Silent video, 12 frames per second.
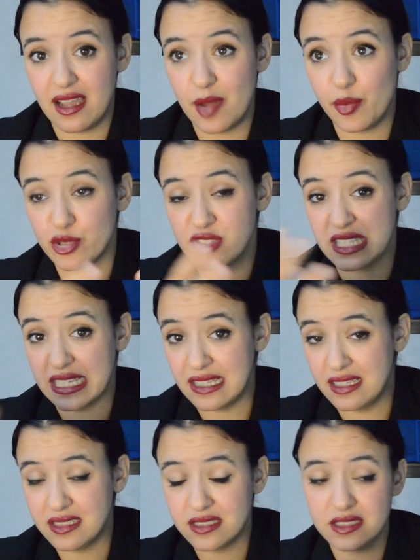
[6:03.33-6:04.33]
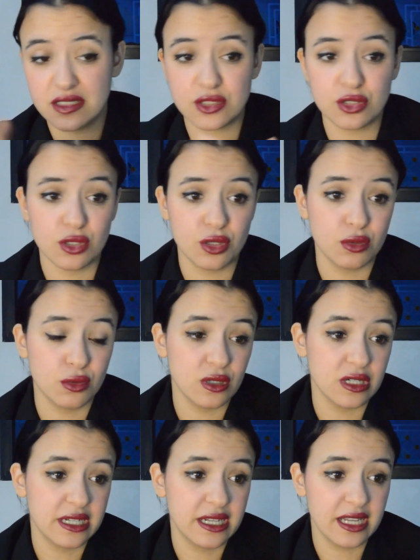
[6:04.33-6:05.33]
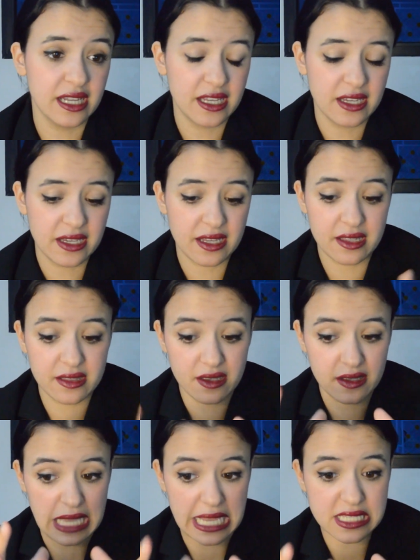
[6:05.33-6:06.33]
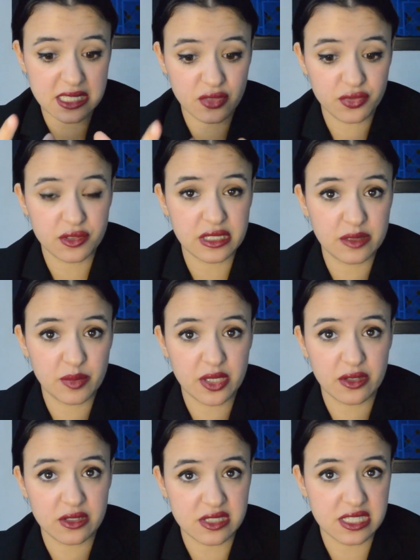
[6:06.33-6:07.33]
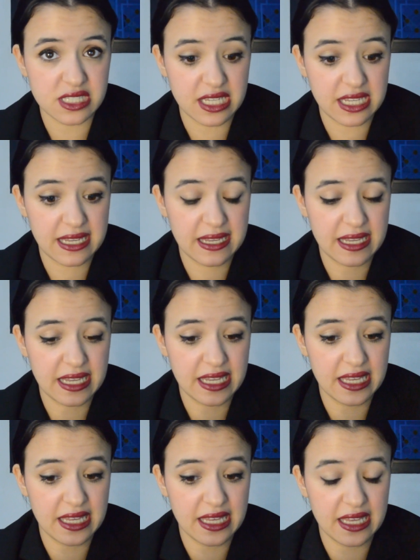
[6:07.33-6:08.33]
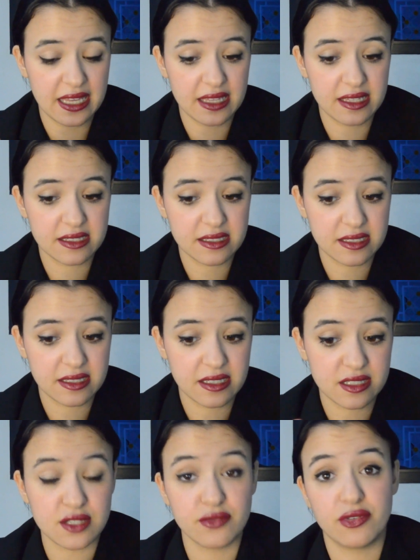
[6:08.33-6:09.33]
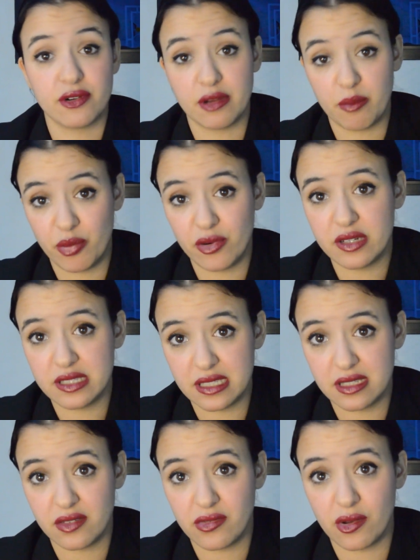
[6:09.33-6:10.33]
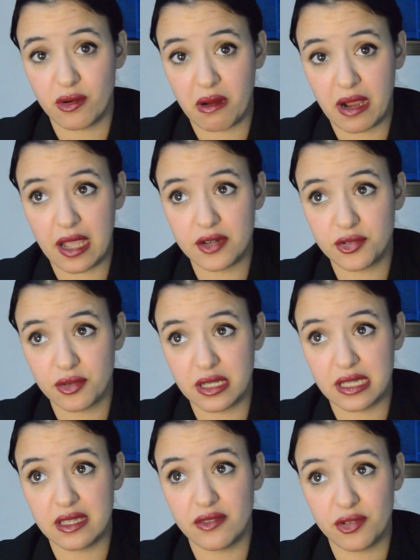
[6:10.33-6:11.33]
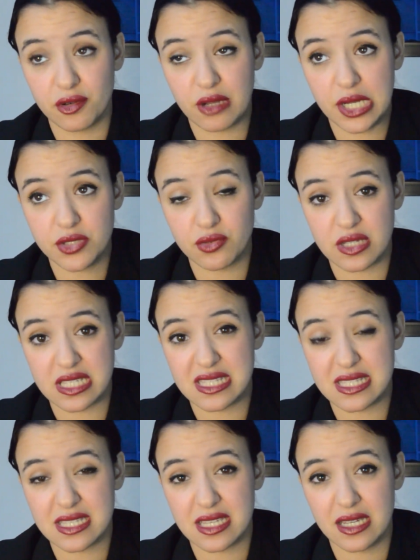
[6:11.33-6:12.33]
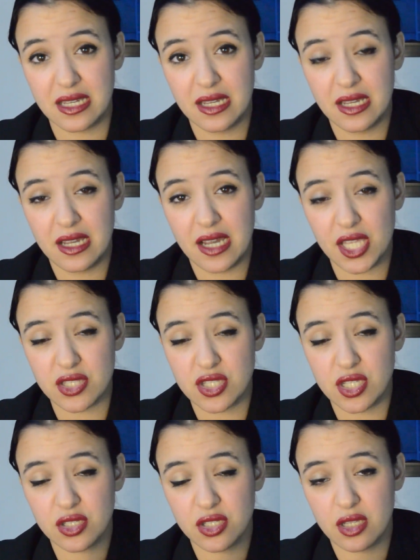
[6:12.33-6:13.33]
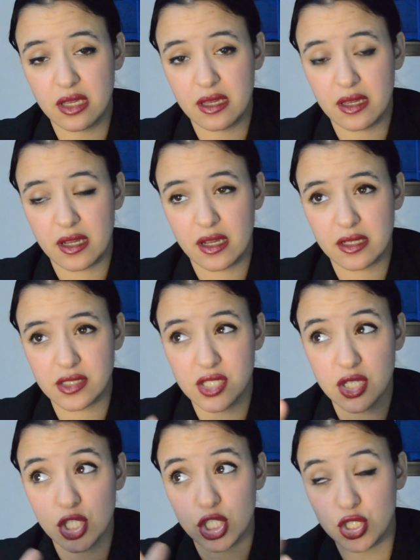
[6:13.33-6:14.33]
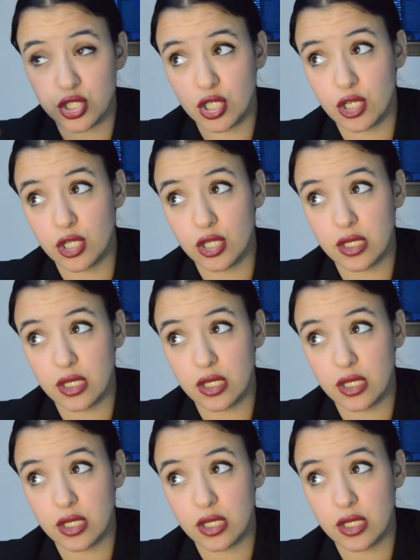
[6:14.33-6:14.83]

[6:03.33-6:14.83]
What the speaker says: apostille. So ask for it, because it's very important. If your country it's a signature